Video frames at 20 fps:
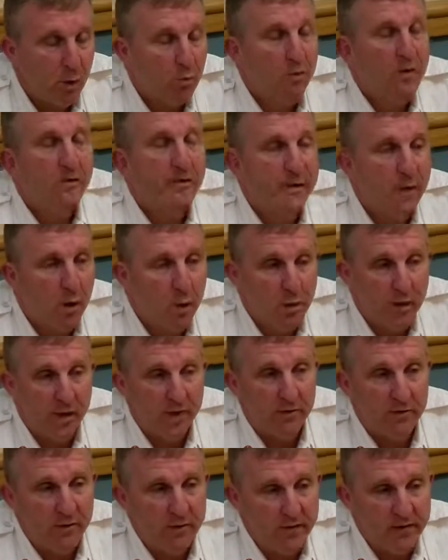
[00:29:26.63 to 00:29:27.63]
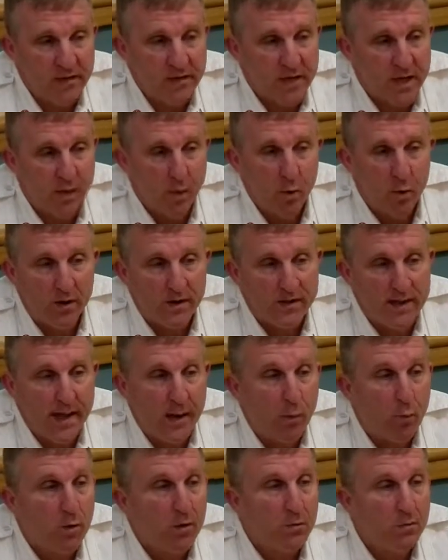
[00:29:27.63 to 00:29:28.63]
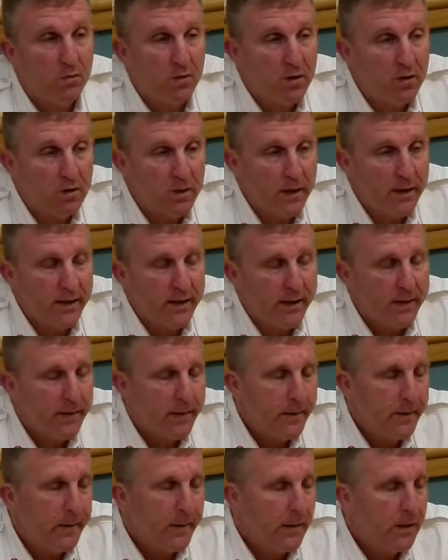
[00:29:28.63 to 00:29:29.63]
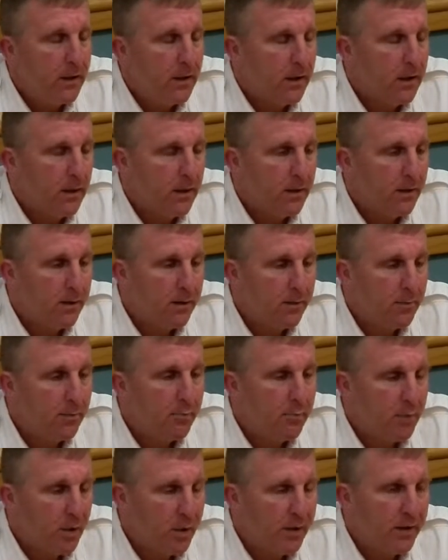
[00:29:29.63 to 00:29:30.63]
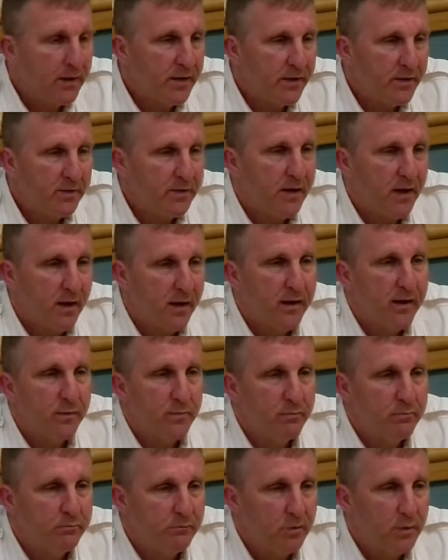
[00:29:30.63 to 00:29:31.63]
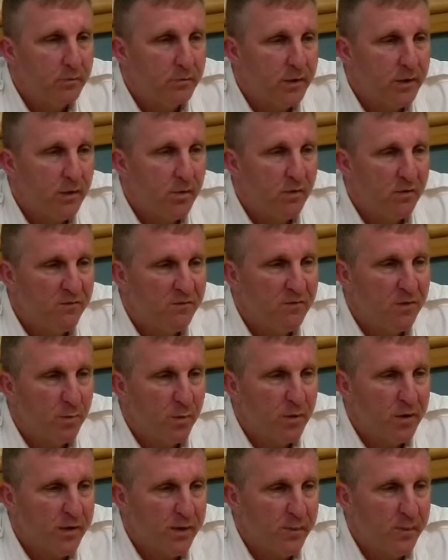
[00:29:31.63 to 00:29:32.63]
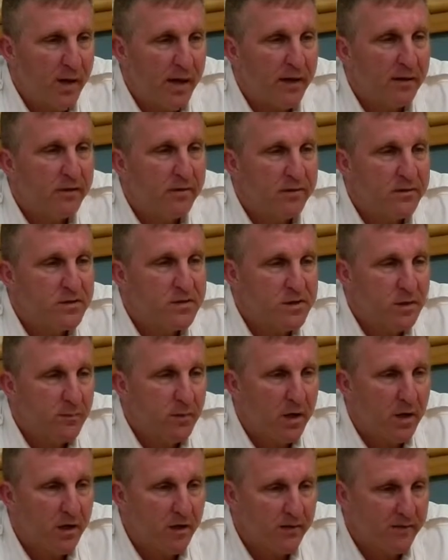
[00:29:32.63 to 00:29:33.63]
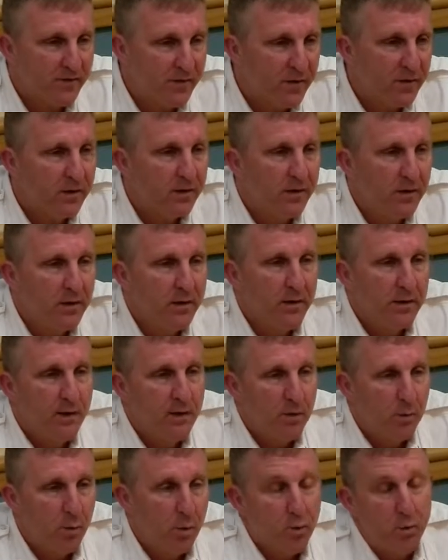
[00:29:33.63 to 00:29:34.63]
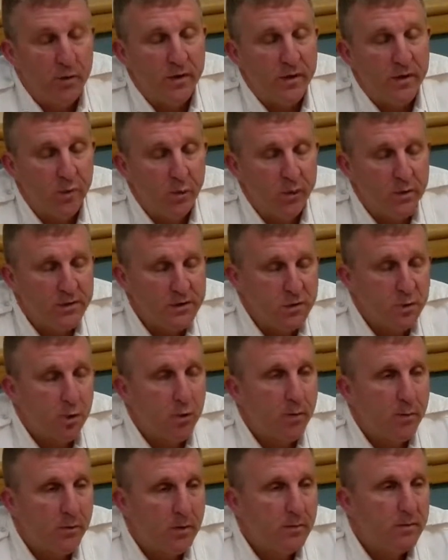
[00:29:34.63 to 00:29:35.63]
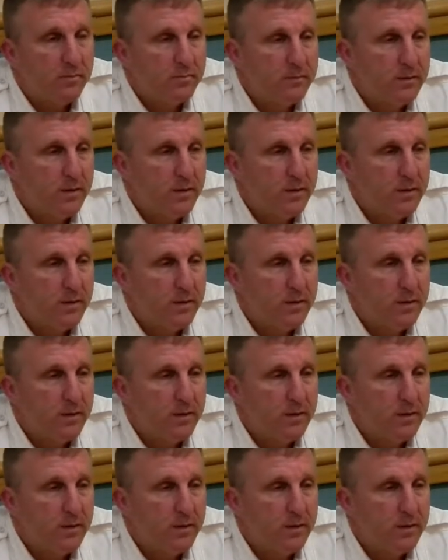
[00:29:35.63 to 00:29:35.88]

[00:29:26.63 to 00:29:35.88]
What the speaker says: really know, can't really say what that will look like. But in time, hopefully we'll get back to some kind of what we knew is normal.